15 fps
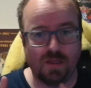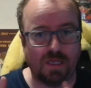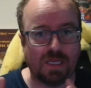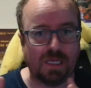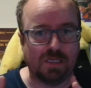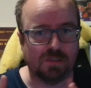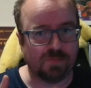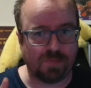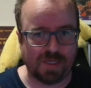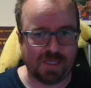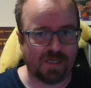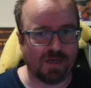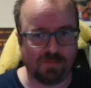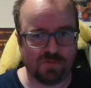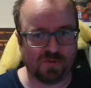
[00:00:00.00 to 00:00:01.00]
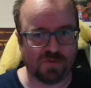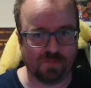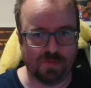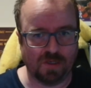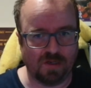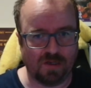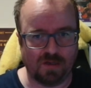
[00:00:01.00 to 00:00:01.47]
It's pickups from
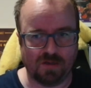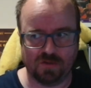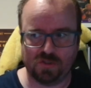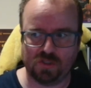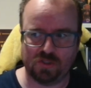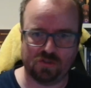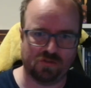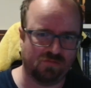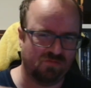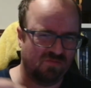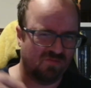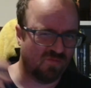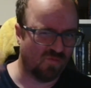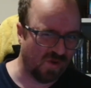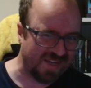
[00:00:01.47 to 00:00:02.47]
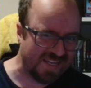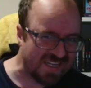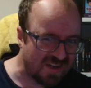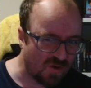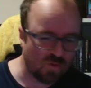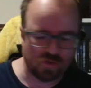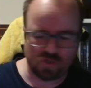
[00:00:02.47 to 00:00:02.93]
the last
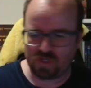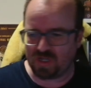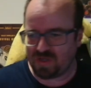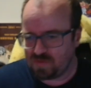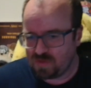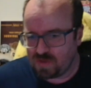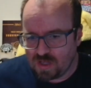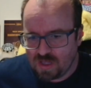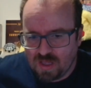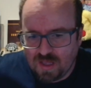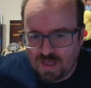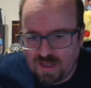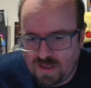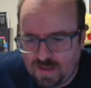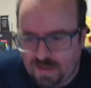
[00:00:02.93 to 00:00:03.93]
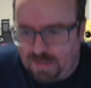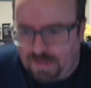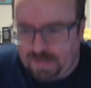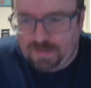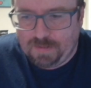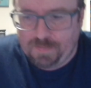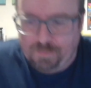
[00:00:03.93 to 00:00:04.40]
week or so.
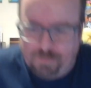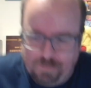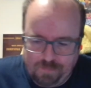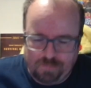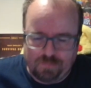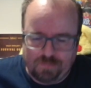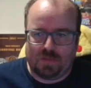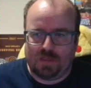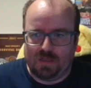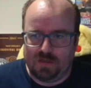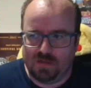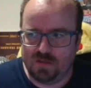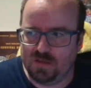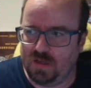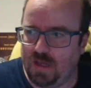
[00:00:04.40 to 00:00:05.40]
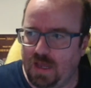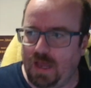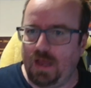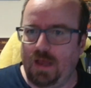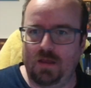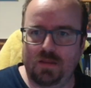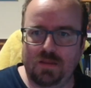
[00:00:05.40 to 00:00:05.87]
There's
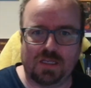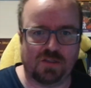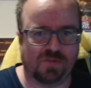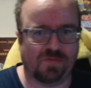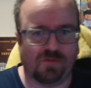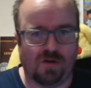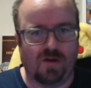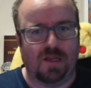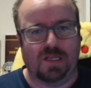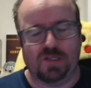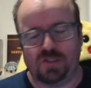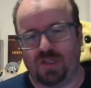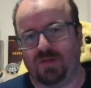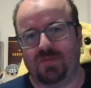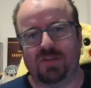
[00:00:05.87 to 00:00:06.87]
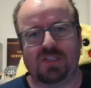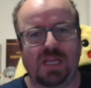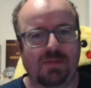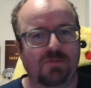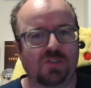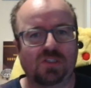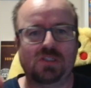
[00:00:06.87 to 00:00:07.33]
a variety of stuff. There's
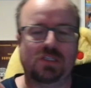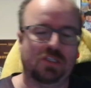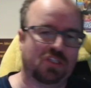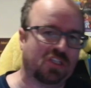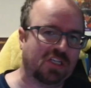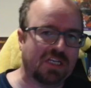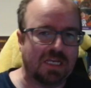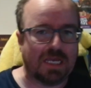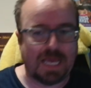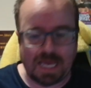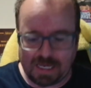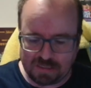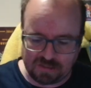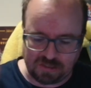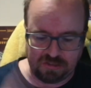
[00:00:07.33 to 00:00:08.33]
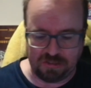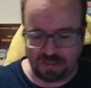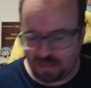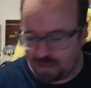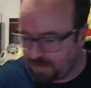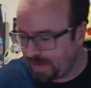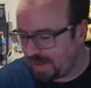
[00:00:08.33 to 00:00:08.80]
Amazon, there's CEX, there's an
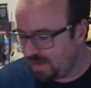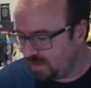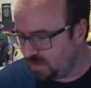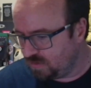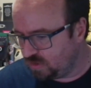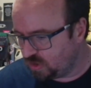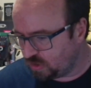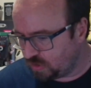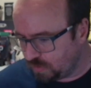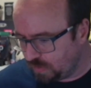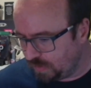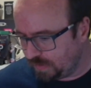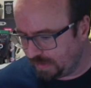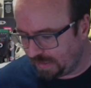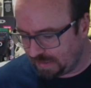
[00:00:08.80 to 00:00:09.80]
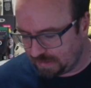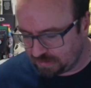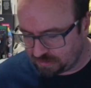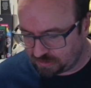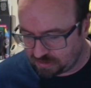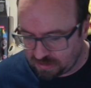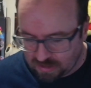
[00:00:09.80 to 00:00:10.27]
independent store,
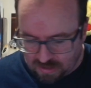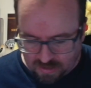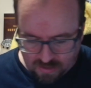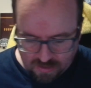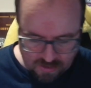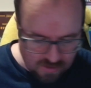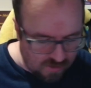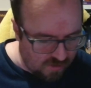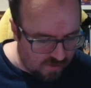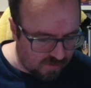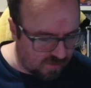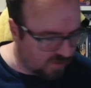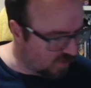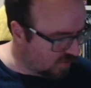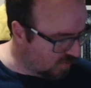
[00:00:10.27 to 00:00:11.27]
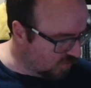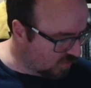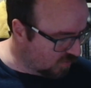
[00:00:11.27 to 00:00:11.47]
there's good old